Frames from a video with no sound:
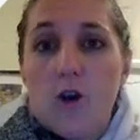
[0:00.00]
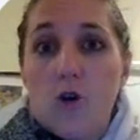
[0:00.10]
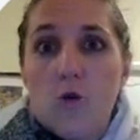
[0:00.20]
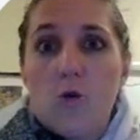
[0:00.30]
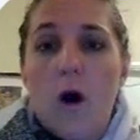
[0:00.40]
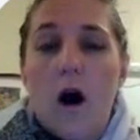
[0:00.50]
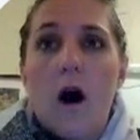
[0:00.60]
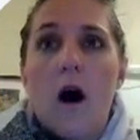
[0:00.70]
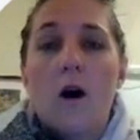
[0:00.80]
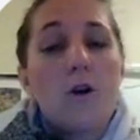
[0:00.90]
you
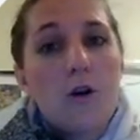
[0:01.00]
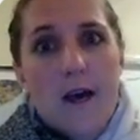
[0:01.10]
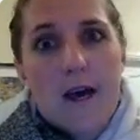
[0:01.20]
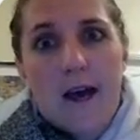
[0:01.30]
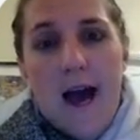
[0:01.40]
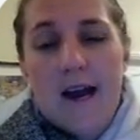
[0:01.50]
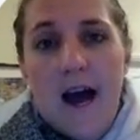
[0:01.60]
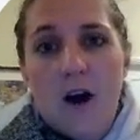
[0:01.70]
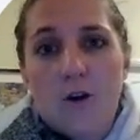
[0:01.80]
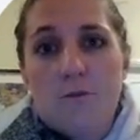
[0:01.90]
are looking at
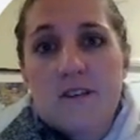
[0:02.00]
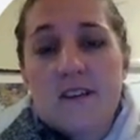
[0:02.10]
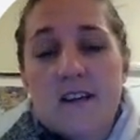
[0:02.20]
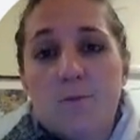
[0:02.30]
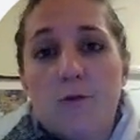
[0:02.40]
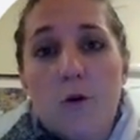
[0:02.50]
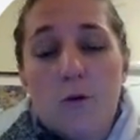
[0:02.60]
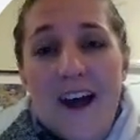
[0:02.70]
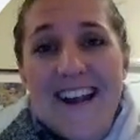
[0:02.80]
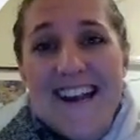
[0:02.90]
how your business has
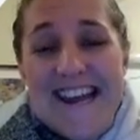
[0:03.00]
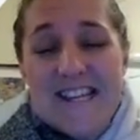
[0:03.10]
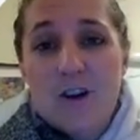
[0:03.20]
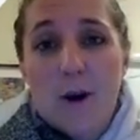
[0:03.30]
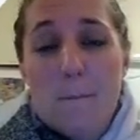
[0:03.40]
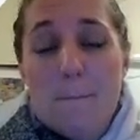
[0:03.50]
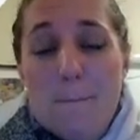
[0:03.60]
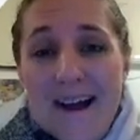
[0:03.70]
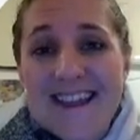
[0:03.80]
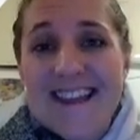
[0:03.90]
performed at least on a
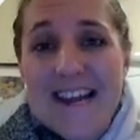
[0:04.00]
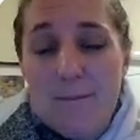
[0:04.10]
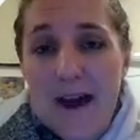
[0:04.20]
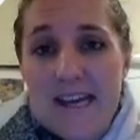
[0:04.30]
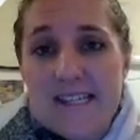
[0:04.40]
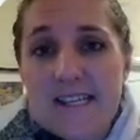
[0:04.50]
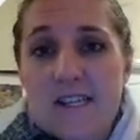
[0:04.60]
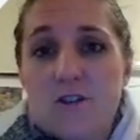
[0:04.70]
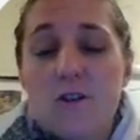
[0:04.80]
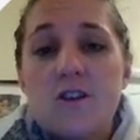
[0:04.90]
monthly
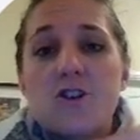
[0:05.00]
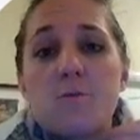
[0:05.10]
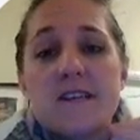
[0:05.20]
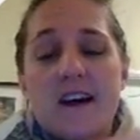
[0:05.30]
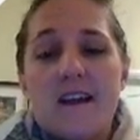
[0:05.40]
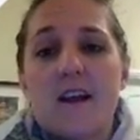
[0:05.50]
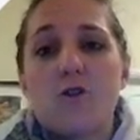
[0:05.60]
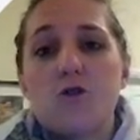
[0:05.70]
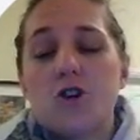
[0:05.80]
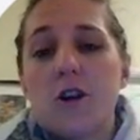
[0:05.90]
basis. So this should be saying that
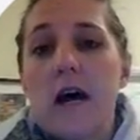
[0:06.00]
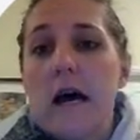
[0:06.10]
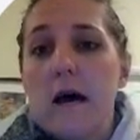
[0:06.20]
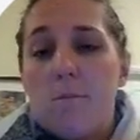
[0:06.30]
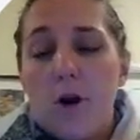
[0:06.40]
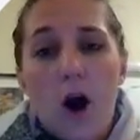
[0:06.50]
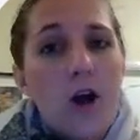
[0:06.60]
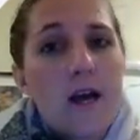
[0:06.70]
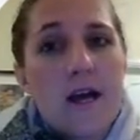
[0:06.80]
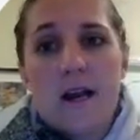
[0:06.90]
you should
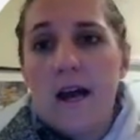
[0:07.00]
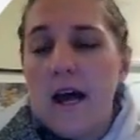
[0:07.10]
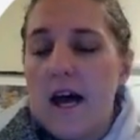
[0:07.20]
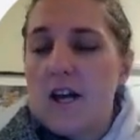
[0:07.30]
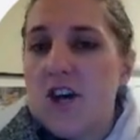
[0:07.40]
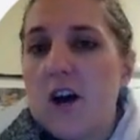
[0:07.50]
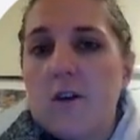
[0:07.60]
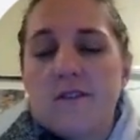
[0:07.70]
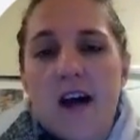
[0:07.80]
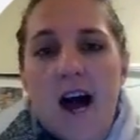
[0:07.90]
block in a
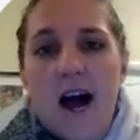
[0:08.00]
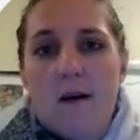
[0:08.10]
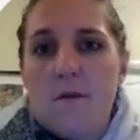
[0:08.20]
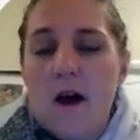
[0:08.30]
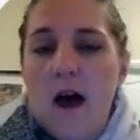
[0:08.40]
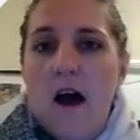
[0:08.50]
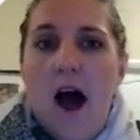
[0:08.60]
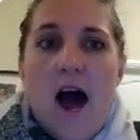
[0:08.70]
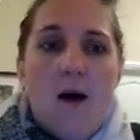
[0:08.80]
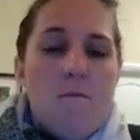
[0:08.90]
chunk of time,
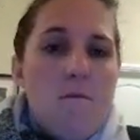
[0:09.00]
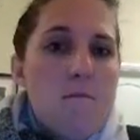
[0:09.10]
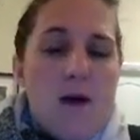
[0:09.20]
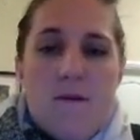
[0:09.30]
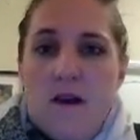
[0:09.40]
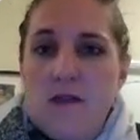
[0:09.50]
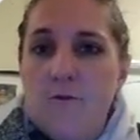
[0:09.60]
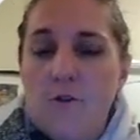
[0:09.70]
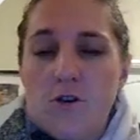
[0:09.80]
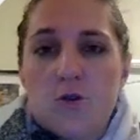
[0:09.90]
maybe the
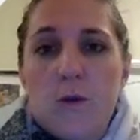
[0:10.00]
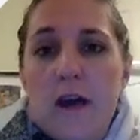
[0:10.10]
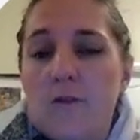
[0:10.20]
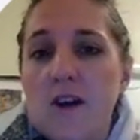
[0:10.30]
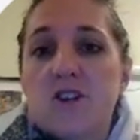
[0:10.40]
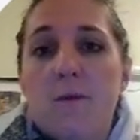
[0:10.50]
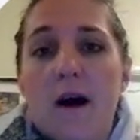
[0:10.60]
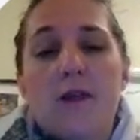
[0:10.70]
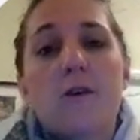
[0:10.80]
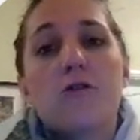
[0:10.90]
first week of each
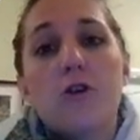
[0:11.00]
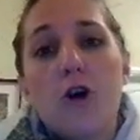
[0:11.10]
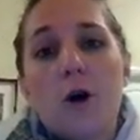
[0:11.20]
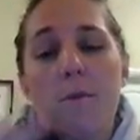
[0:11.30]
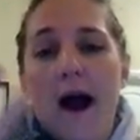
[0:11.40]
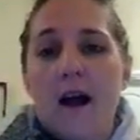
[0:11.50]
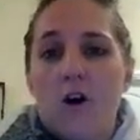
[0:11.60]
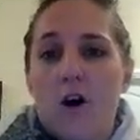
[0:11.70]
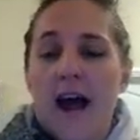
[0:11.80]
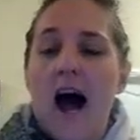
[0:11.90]
month, to look back
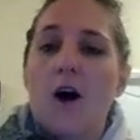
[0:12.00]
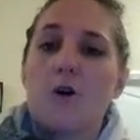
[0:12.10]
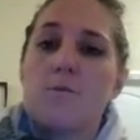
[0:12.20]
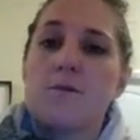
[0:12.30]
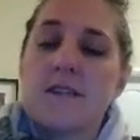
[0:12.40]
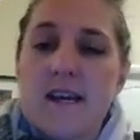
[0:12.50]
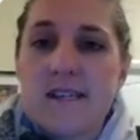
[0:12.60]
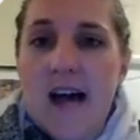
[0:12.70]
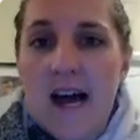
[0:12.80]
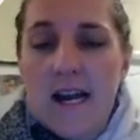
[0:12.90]
at how your business has
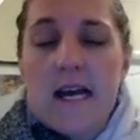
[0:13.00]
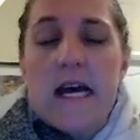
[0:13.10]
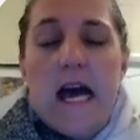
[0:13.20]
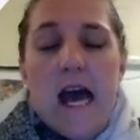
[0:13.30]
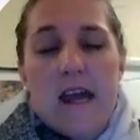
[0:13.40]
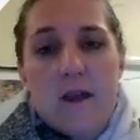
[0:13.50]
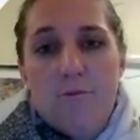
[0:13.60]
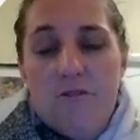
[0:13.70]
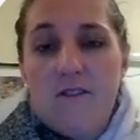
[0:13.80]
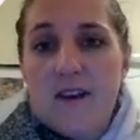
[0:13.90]
done in the
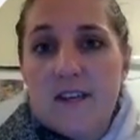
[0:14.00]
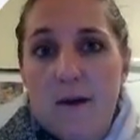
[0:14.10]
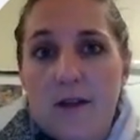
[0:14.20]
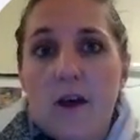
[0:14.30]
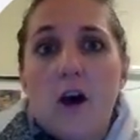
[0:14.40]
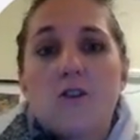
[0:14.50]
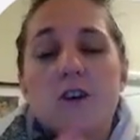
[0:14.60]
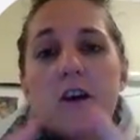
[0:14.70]
previous month, to